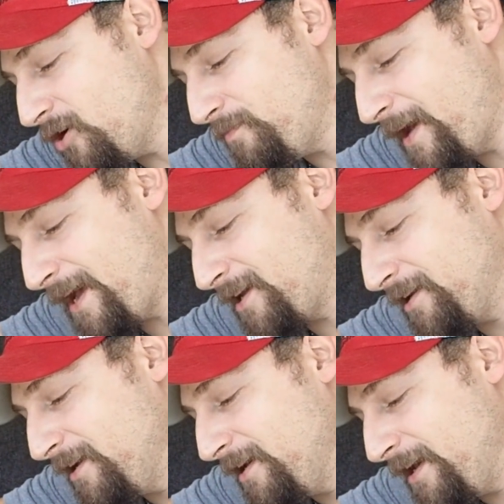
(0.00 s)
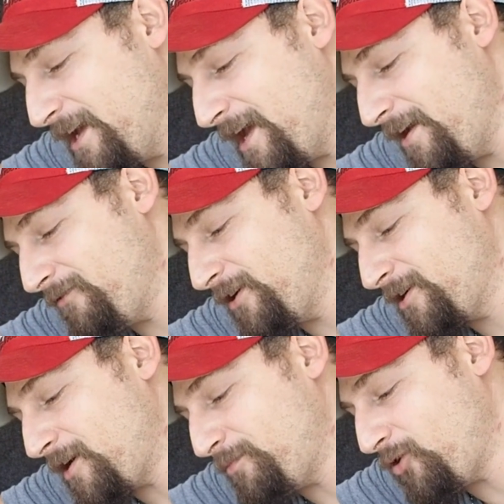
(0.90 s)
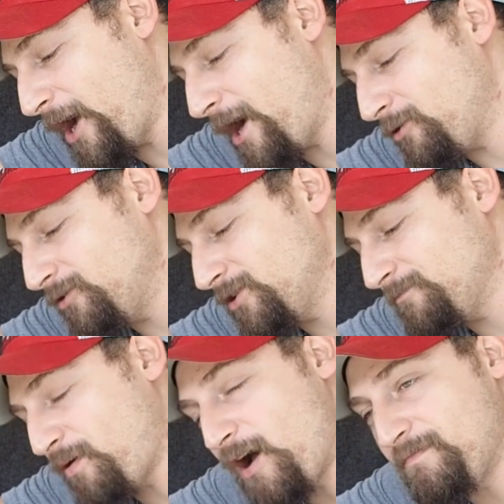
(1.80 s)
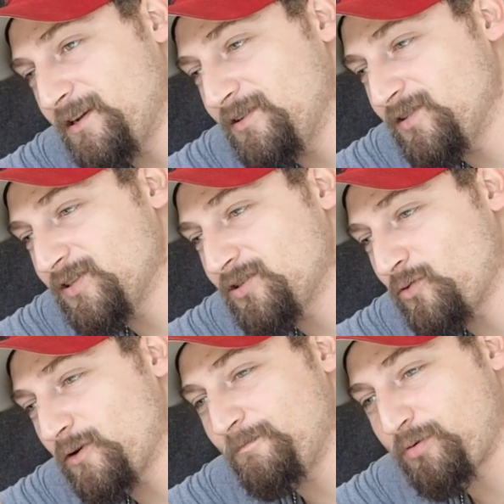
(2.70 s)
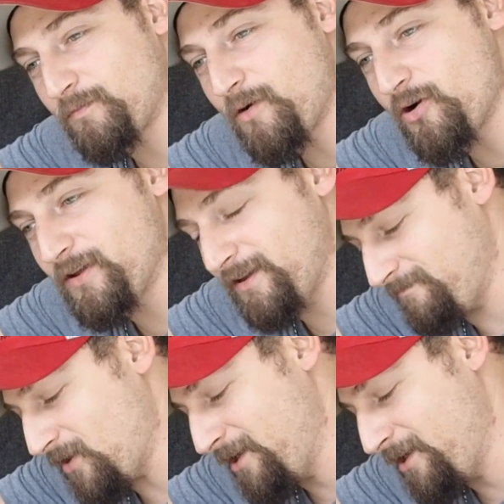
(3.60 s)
go back every couple hours and pop into a store and promote it.